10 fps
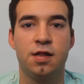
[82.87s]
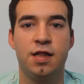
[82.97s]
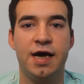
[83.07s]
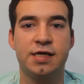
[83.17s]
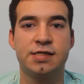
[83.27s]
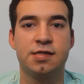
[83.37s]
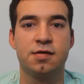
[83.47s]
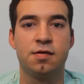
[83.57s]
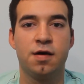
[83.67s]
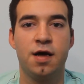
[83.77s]
text,
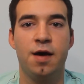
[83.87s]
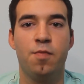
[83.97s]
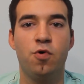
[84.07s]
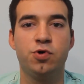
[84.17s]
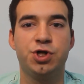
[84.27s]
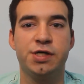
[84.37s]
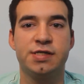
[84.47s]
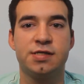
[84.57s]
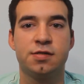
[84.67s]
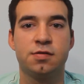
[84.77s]

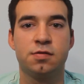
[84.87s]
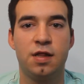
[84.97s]
emojis,